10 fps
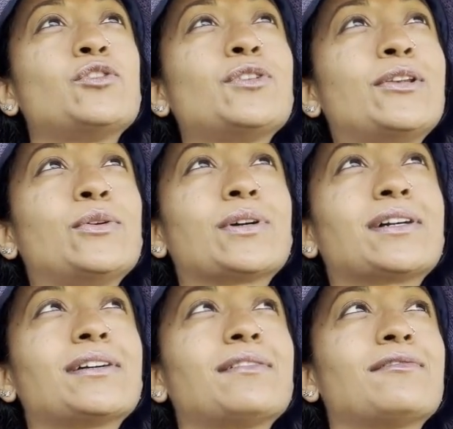to look
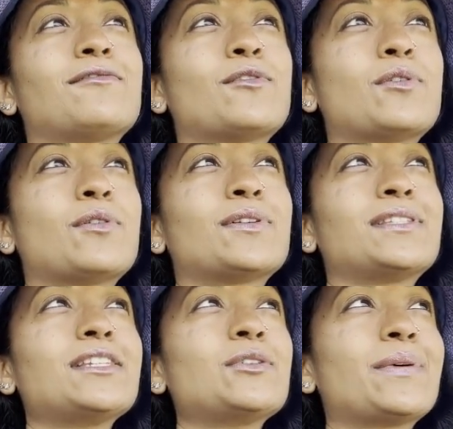for
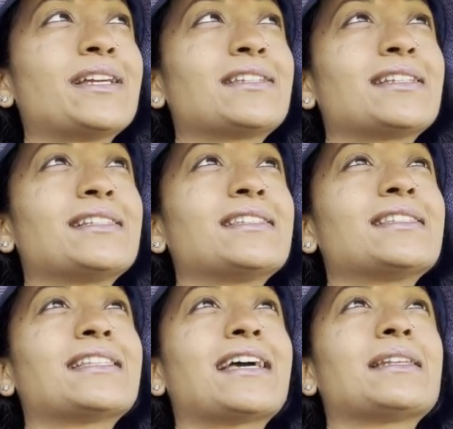
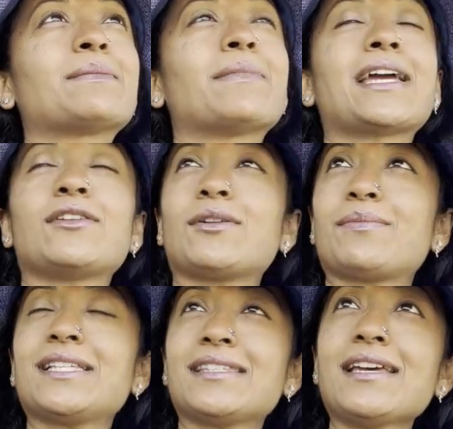situations that might not
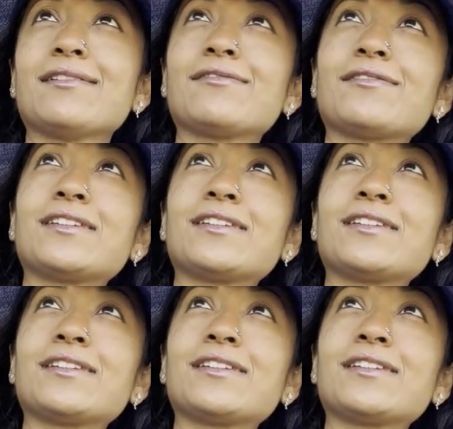be safe.